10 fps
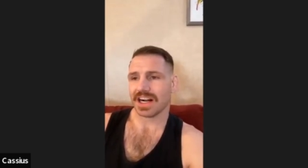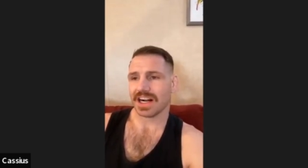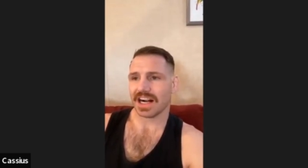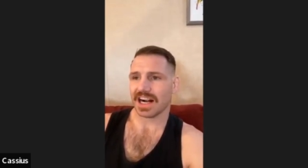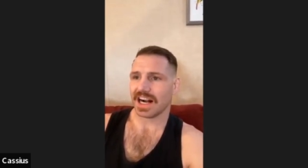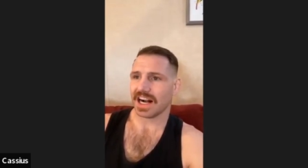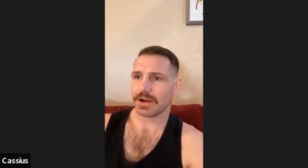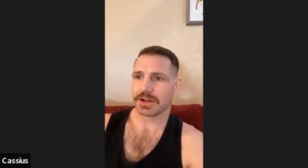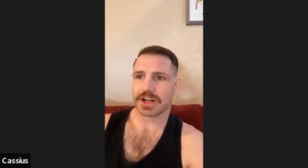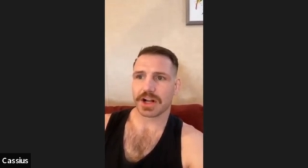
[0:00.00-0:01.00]

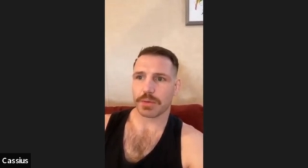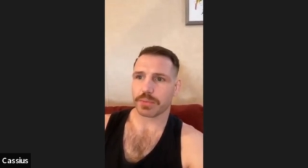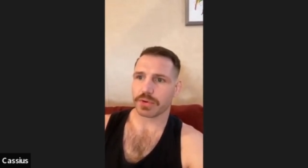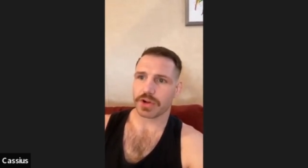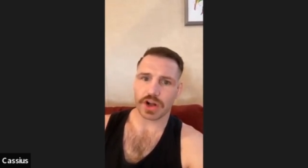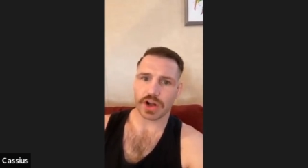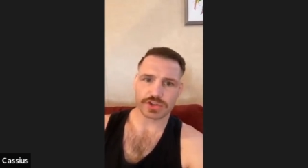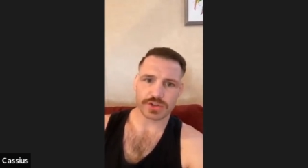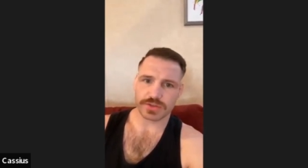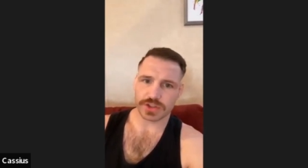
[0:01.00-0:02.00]
uh, a couple
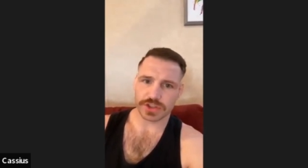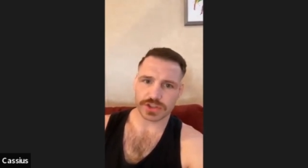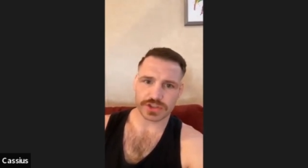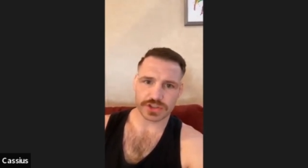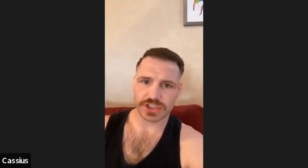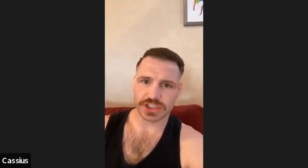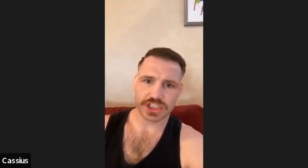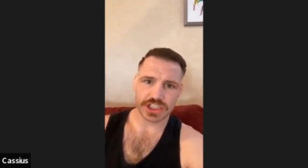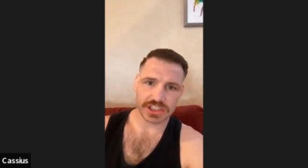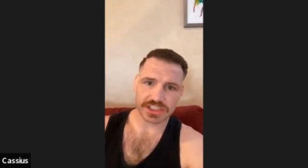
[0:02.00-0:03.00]
controversial
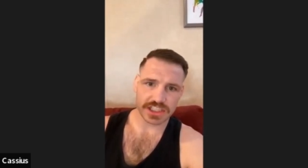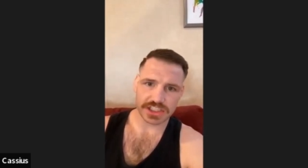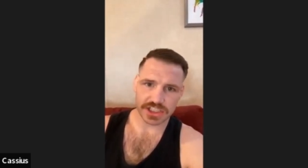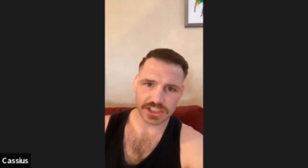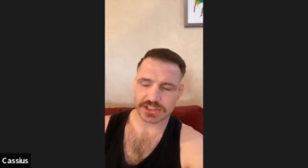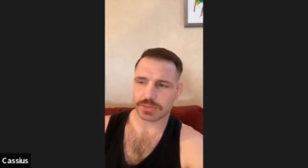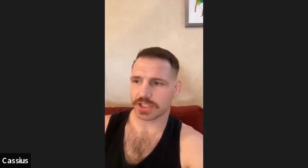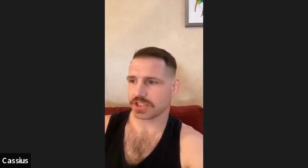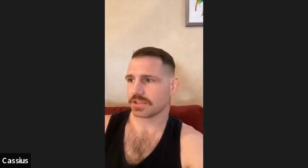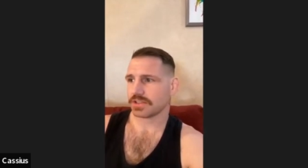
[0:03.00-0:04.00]
de-
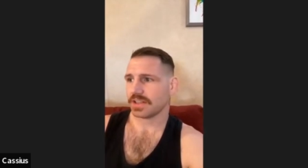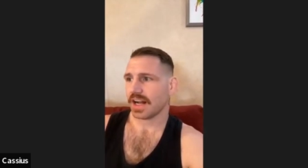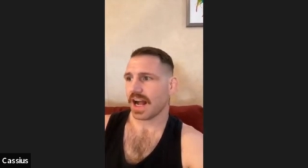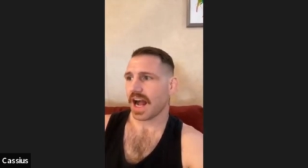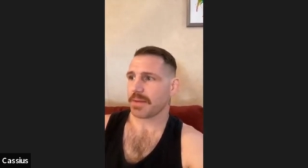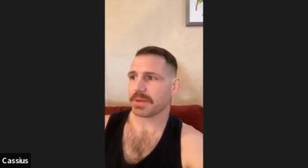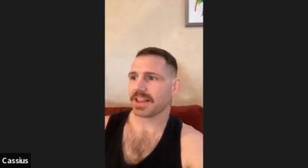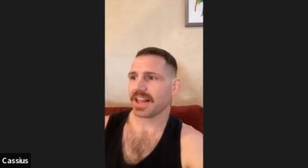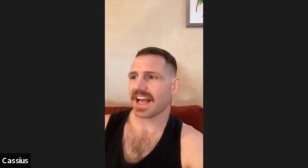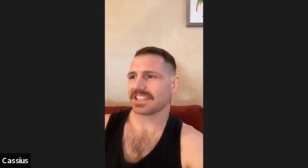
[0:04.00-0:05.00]
decisions, which,
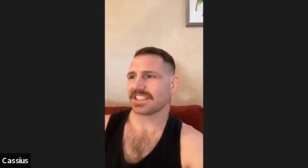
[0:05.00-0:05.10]
I mean,